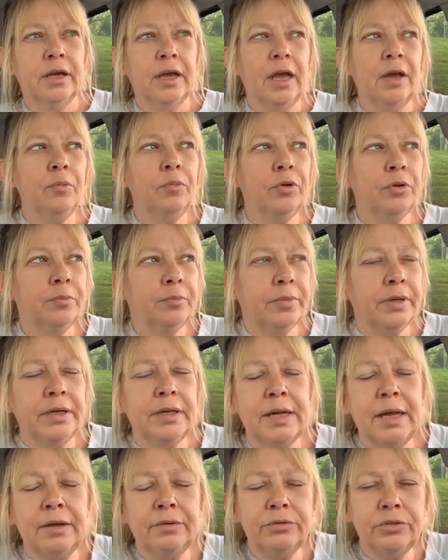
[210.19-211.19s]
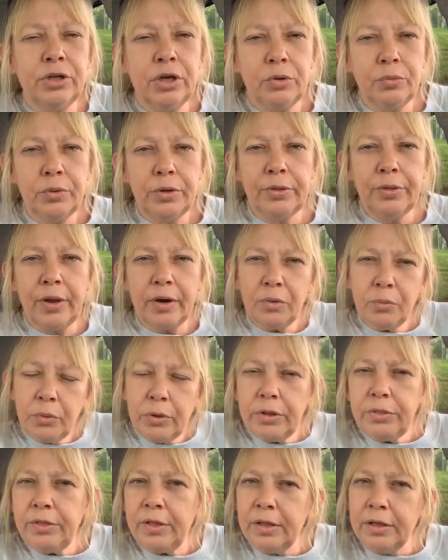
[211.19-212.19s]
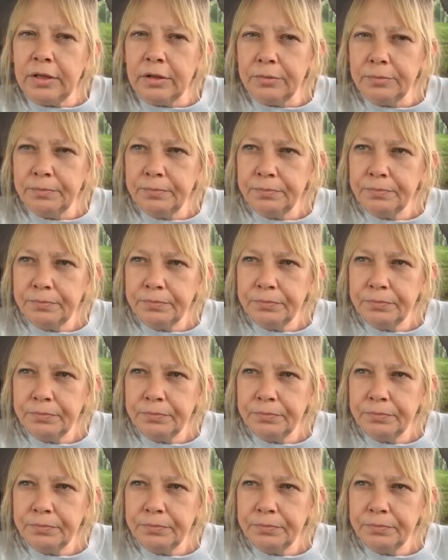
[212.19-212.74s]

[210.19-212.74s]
I wouldn't be allowed to go in there with him.